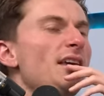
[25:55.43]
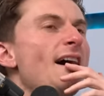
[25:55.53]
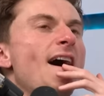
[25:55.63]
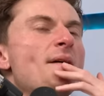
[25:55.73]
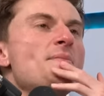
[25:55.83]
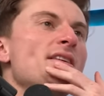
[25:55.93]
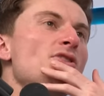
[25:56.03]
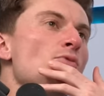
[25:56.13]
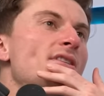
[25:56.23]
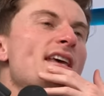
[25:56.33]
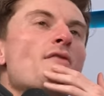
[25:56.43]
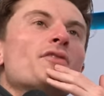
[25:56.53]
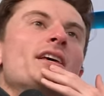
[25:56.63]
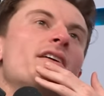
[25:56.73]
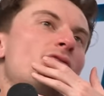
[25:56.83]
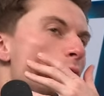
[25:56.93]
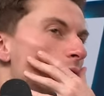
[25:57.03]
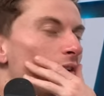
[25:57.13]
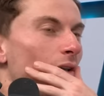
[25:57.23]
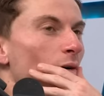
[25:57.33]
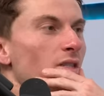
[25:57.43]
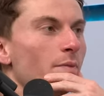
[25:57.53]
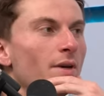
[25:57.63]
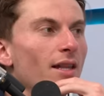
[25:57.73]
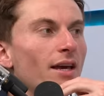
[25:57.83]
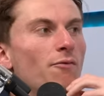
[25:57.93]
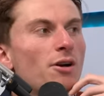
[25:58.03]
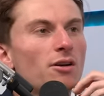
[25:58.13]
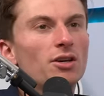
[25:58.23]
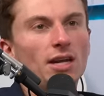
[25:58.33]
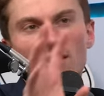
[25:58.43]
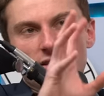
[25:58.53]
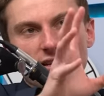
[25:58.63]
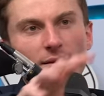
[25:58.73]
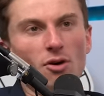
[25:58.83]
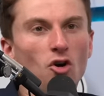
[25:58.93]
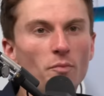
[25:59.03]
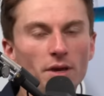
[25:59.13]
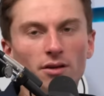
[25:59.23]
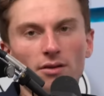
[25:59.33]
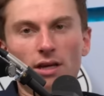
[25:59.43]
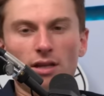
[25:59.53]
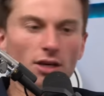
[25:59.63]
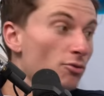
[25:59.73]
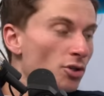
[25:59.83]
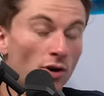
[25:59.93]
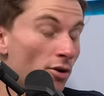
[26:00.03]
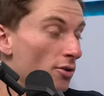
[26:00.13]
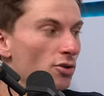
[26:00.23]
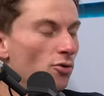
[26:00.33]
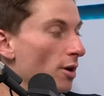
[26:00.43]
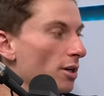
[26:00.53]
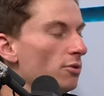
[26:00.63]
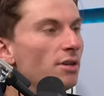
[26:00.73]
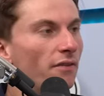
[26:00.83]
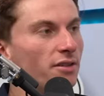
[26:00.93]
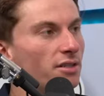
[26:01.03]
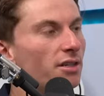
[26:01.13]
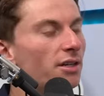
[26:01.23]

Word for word: Yeah, I mean, you definitely. If you were close to me, like if we were looking at the same oatmeal and like you turned too quick, you definitely see